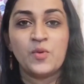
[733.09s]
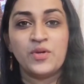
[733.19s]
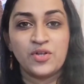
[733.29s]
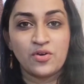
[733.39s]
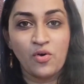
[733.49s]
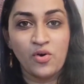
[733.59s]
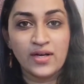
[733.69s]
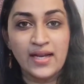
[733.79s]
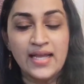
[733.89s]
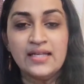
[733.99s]
When you're
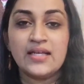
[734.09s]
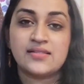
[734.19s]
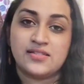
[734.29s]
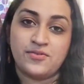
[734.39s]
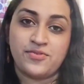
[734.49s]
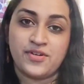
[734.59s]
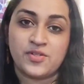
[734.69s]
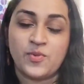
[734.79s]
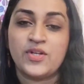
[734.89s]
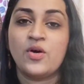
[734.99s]
online, it's
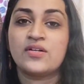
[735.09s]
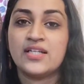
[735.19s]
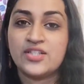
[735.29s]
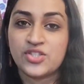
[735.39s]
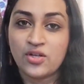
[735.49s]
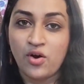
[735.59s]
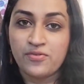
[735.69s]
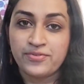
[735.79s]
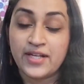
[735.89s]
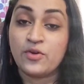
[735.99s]
different. When you're teaching
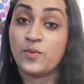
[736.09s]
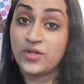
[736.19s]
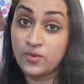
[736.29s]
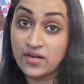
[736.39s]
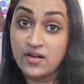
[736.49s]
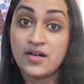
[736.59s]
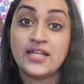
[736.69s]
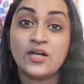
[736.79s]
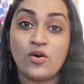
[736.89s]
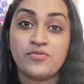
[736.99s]
offline or when you're
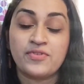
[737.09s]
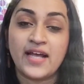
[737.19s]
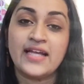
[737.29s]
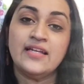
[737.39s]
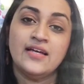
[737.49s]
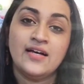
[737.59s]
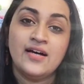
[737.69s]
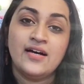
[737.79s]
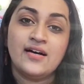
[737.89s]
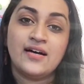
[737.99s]
learning offline,
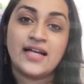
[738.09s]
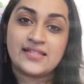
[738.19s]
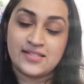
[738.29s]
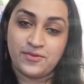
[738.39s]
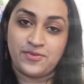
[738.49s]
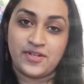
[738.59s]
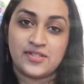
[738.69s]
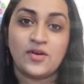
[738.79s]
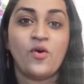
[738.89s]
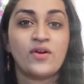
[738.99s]
it's
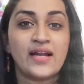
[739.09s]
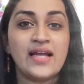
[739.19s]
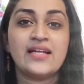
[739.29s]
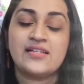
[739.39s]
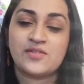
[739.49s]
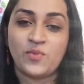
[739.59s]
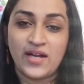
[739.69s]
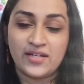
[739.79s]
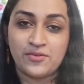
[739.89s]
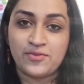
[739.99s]
different. Online is
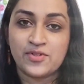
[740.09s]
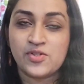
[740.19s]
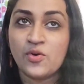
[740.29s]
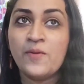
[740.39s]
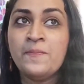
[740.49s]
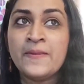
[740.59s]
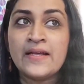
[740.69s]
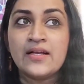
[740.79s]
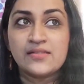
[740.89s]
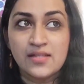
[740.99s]
quite different. So
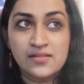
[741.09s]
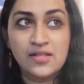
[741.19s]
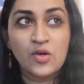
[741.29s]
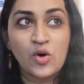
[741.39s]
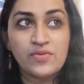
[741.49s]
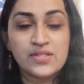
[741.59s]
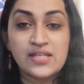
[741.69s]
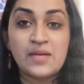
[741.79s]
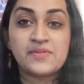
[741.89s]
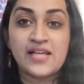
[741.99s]
since the COVID
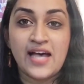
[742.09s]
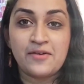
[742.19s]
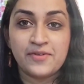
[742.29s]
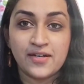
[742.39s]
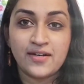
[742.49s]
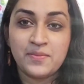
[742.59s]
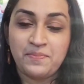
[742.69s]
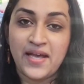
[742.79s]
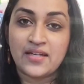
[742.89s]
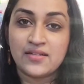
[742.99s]
times, I have
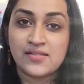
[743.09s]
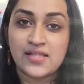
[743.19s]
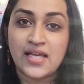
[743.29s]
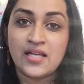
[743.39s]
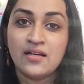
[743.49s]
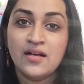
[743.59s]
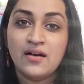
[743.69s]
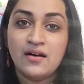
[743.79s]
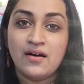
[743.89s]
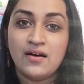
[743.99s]
heard parents saying,
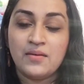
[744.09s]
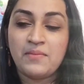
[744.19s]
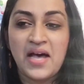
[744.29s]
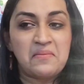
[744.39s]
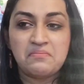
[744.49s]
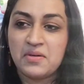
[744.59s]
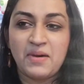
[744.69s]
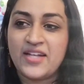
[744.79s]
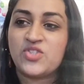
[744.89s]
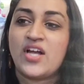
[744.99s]
ma'am,
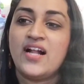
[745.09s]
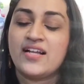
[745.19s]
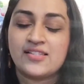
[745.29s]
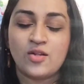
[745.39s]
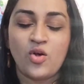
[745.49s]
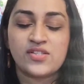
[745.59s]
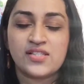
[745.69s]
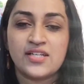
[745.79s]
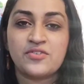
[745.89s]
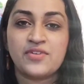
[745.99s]
my child has
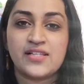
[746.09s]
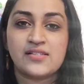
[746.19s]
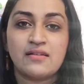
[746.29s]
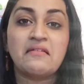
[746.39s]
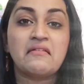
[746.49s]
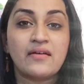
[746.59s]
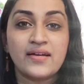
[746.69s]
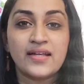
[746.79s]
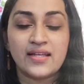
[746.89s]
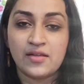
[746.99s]
lost interest in
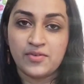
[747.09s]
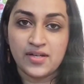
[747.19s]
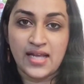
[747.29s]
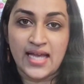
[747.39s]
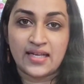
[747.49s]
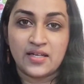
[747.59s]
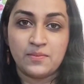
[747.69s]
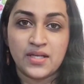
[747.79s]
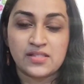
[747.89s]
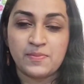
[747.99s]
learning, even in
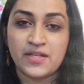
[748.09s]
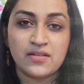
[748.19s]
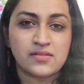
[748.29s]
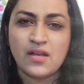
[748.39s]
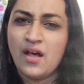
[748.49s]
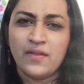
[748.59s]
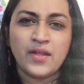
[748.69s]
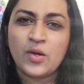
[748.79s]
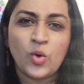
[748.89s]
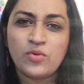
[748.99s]
academics, because
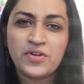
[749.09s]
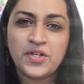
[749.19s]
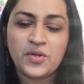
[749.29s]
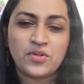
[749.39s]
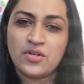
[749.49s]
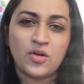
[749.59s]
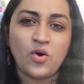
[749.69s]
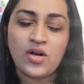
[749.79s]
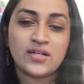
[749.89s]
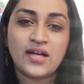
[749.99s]
the COVID, the
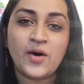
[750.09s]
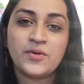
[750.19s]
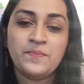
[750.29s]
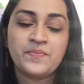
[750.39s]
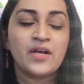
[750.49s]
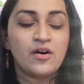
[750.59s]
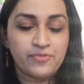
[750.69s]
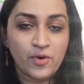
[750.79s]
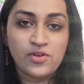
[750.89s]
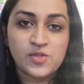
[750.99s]
lockdown.
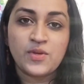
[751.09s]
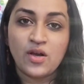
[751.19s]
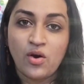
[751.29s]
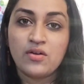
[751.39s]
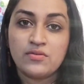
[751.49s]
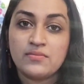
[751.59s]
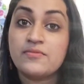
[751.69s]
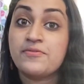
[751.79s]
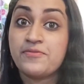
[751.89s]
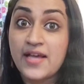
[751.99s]
Of course, we all
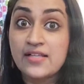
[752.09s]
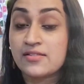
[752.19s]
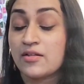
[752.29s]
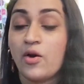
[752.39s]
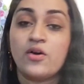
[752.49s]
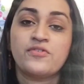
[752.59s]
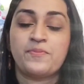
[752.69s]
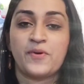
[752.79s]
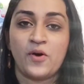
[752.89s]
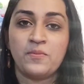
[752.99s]
faced a lot
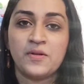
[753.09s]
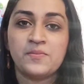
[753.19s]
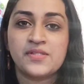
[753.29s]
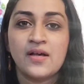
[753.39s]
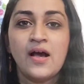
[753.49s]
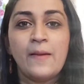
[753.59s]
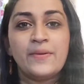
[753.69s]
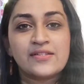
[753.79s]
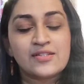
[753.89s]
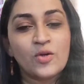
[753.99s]
of problems,
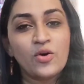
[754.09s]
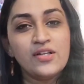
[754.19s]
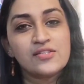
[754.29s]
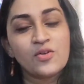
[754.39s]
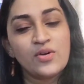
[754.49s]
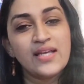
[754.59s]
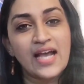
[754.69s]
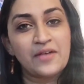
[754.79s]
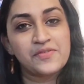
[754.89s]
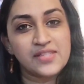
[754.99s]
but slowly, I
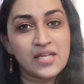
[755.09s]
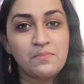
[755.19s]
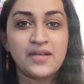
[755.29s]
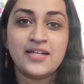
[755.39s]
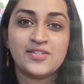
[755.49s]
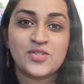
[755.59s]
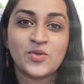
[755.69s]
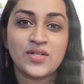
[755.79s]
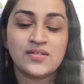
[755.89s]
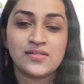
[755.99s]
have seen many
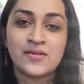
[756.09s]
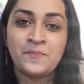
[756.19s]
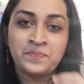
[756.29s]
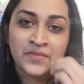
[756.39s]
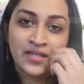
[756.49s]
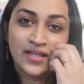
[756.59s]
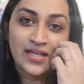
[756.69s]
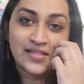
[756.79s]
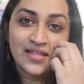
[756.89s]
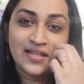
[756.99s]
students
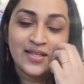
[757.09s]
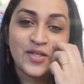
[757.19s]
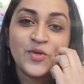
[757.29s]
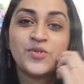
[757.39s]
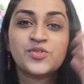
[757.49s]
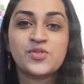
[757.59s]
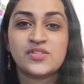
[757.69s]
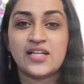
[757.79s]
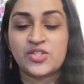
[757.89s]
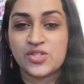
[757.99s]
getting used to
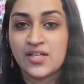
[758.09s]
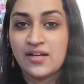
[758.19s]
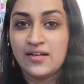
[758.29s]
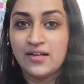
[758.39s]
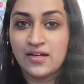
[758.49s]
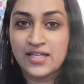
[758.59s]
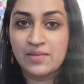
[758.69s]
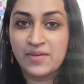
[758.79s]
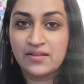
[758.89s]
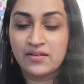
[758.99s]
such
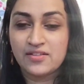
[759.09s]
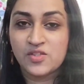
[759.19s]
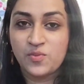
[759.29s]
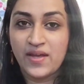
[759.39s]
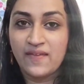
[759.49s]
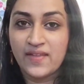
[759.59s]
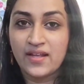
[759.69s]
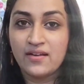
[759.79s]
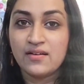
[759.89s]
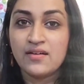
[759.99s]
learning methods where
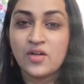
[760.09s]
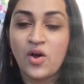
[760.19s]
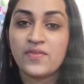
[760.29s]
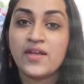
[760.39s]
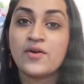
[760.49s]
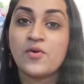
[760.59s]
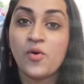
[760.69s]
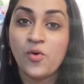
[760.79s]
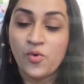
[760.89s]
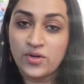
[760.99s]
they learn on their
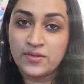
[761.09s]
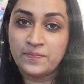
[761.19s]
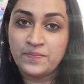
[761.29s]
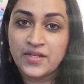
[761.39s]
own.